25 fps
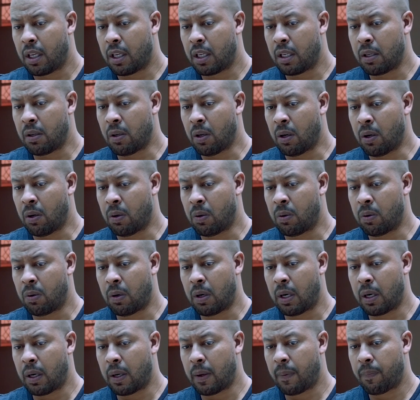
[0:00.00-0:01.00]
you
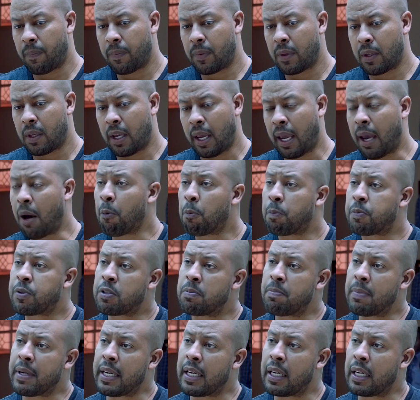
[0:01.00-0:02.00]
know,
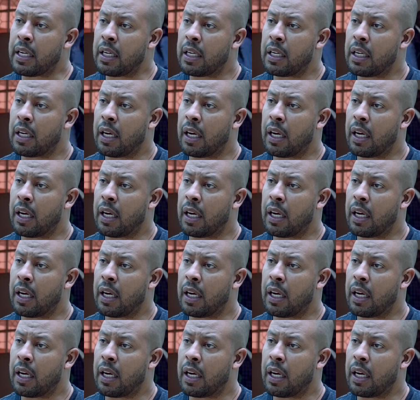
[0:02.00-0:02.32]
helps me,